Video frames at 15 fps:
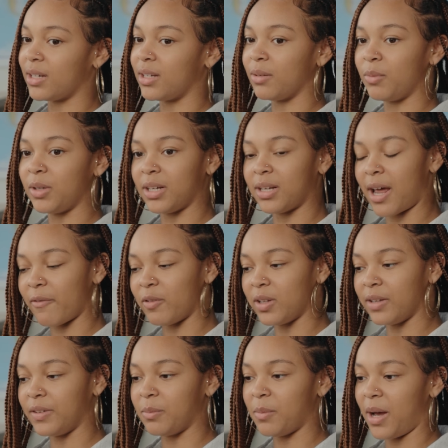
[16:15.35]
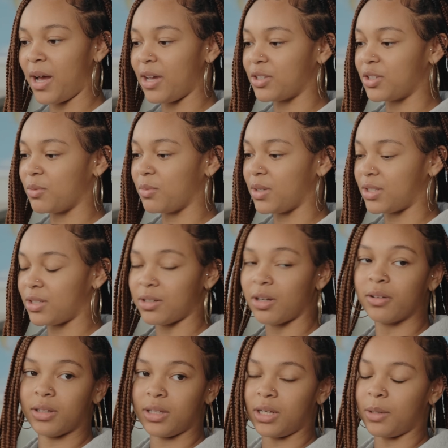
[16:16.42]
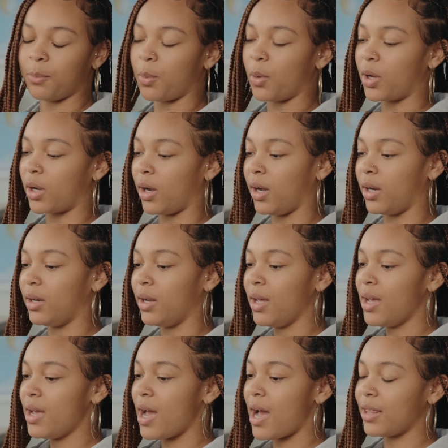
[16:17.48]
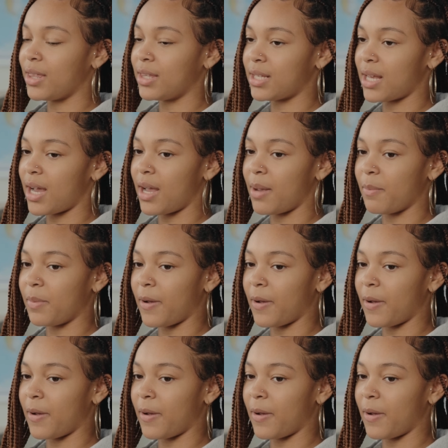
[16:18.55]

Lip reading: We didn't have Olivia Miles, who was, the leading point guard at the time.